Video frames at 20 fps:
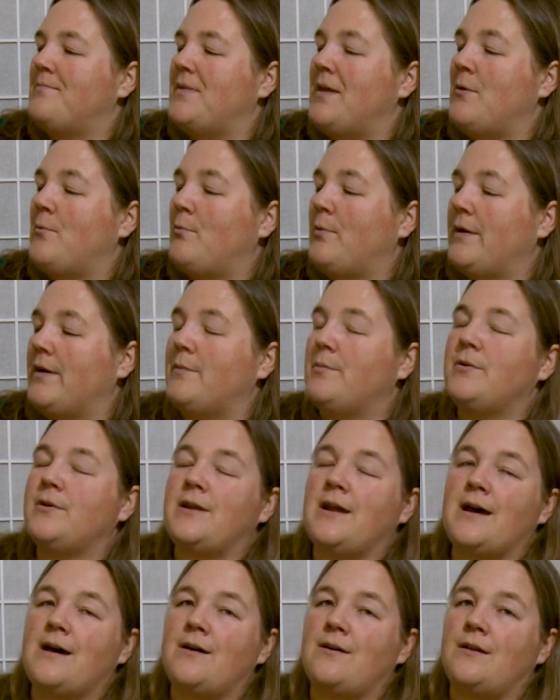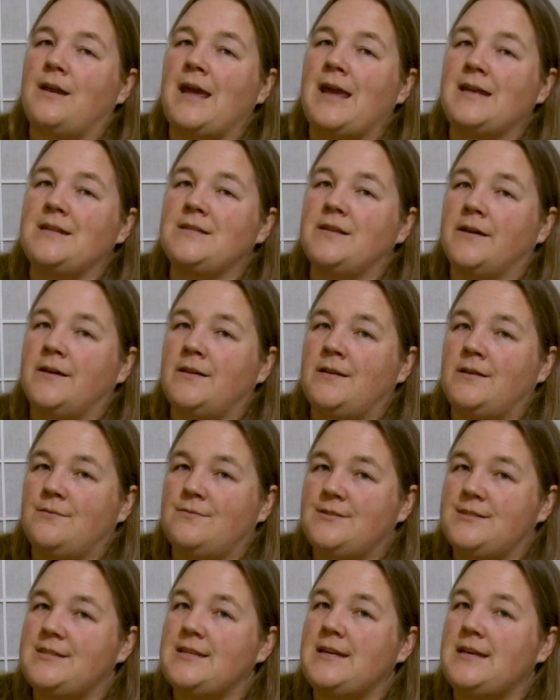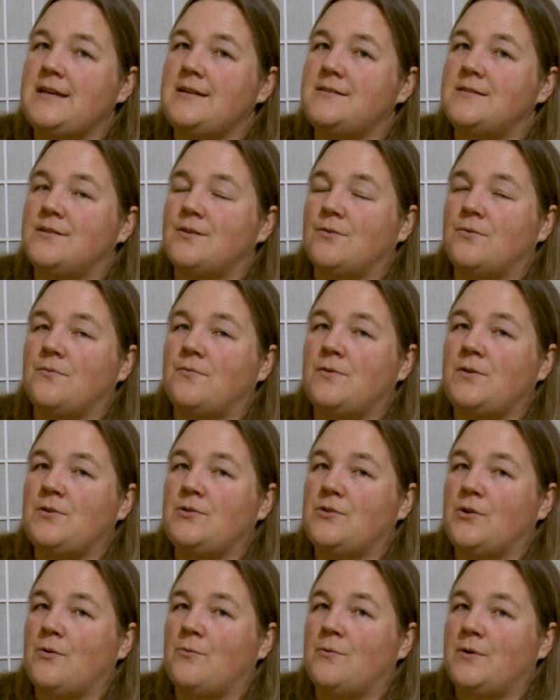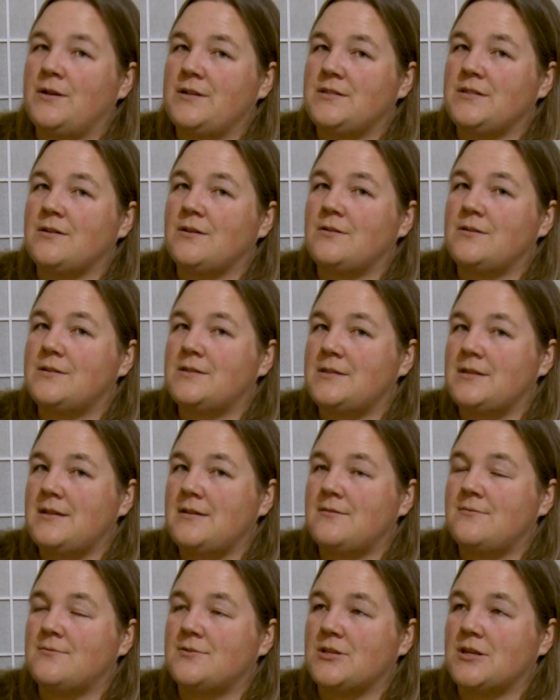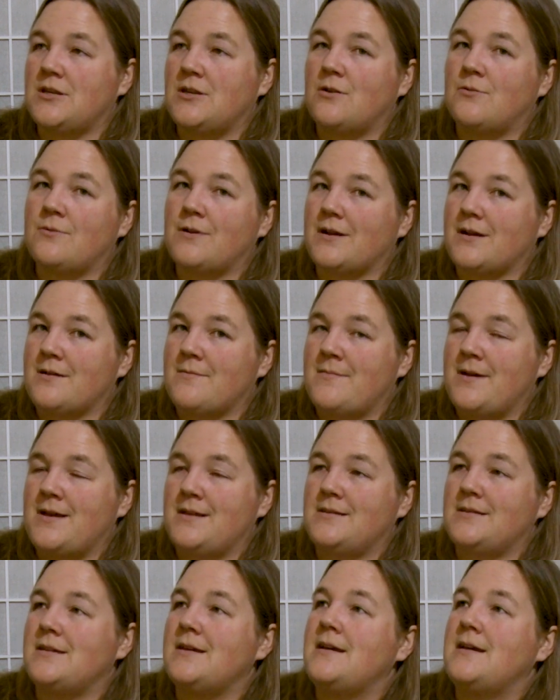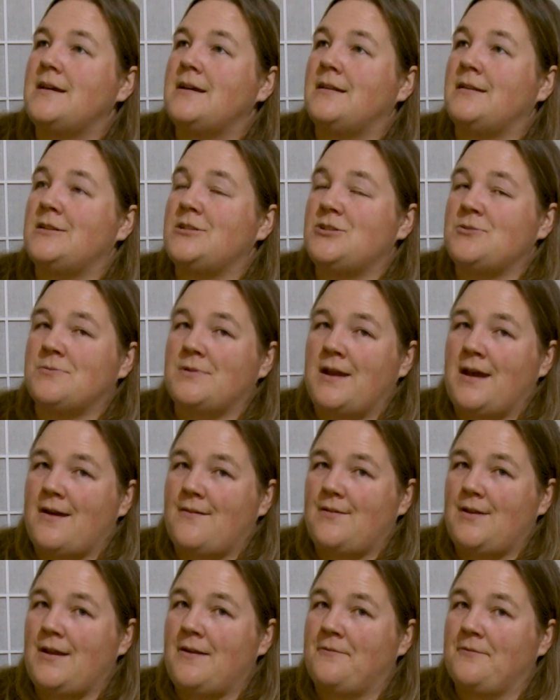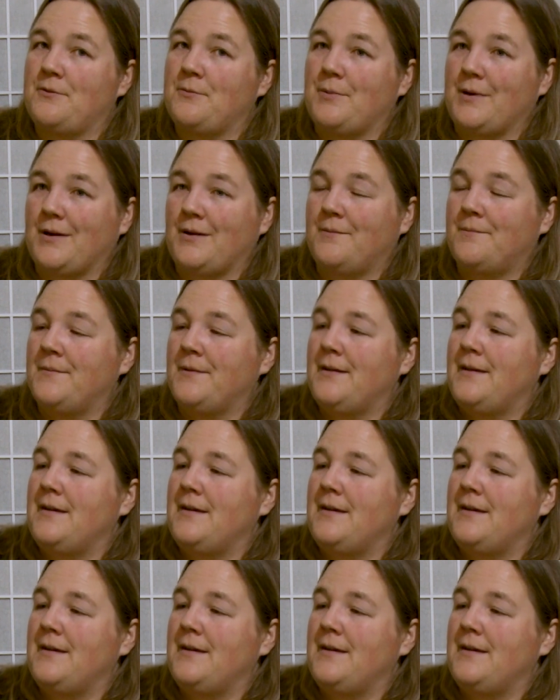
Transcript: It will put out a ton of seed, so if you don't want it to go to seed, which I don't recommend unless you want to have it everywhere,